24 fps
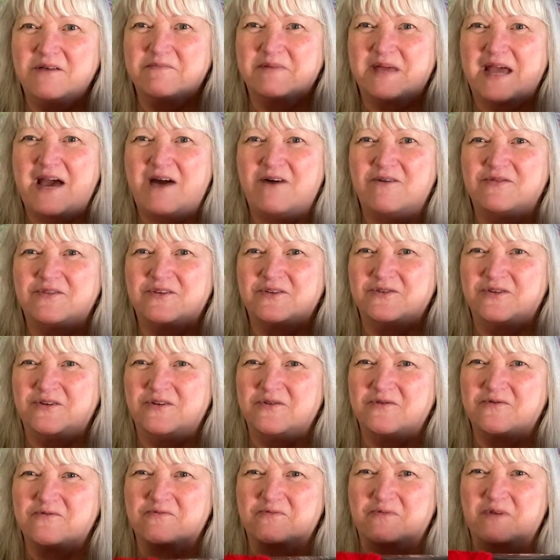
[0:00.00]
about the
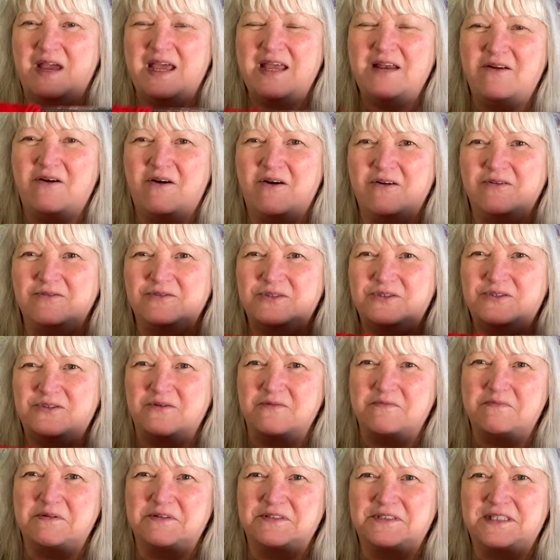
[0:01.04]
new Red Heart
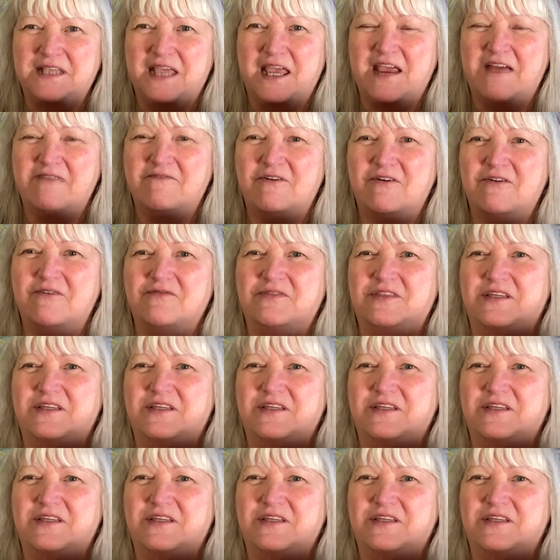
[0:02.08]
Super Saver,